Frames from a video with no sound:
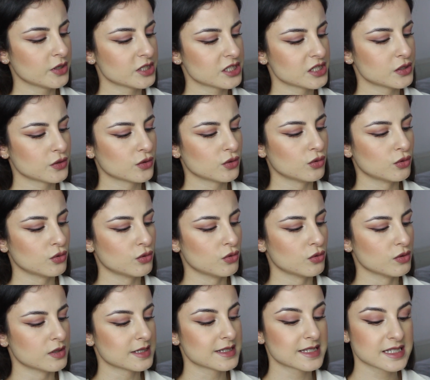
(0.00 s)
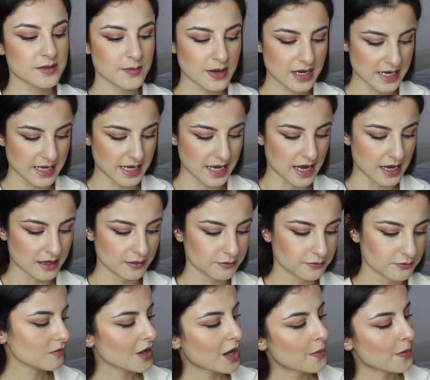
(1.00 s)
which is called Smelly Cat.